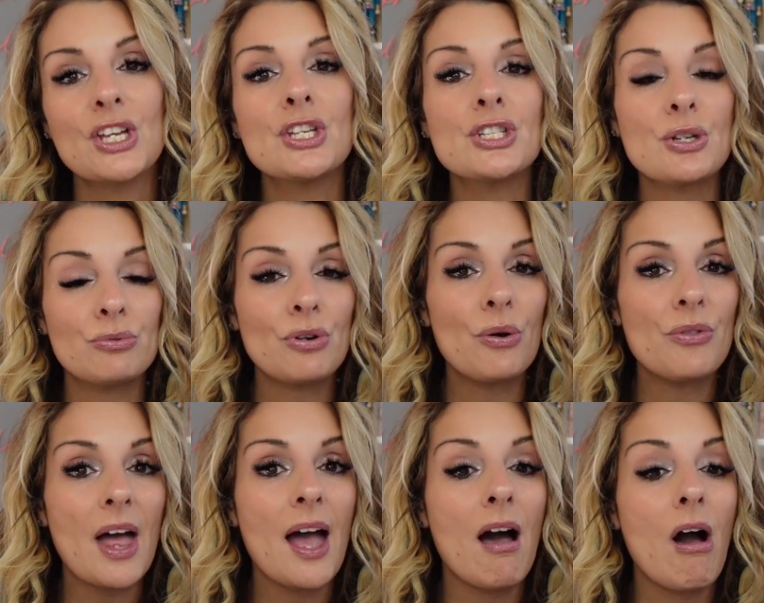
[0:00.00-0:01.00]
So know
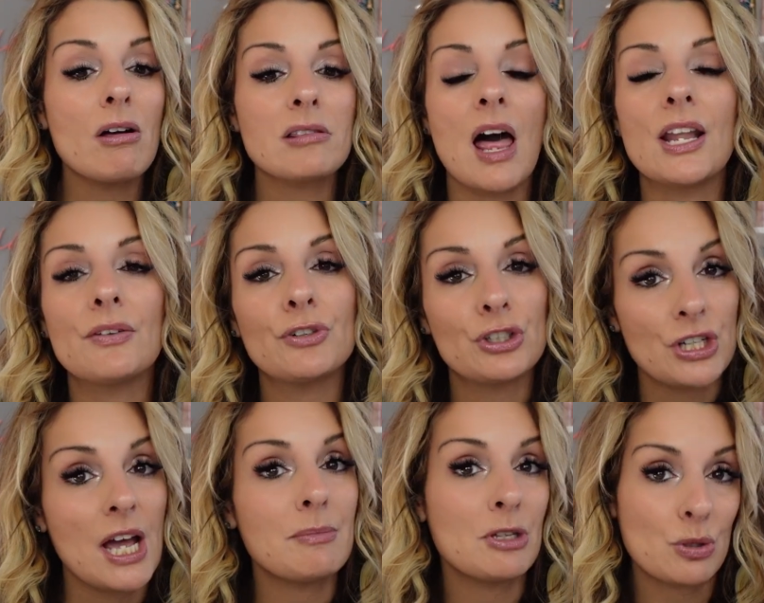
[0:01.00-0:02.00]
that a lot of your
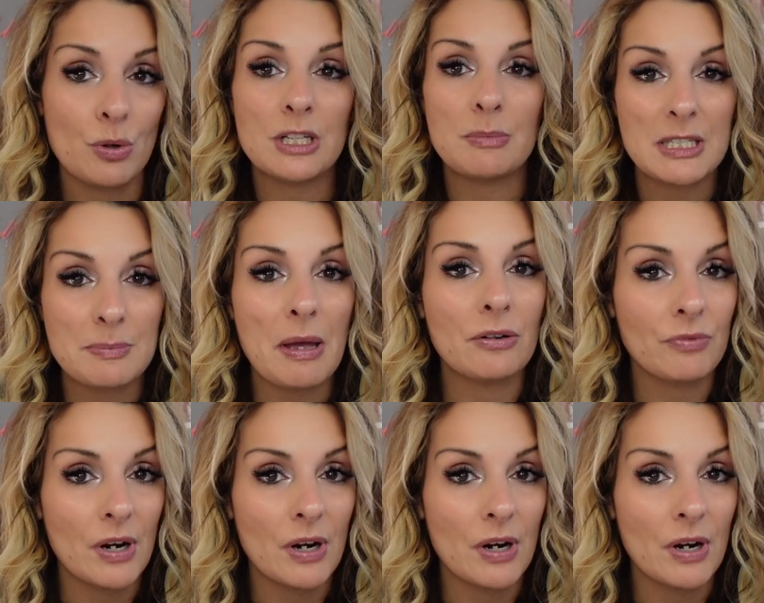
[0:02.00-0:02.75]
time is going to be spent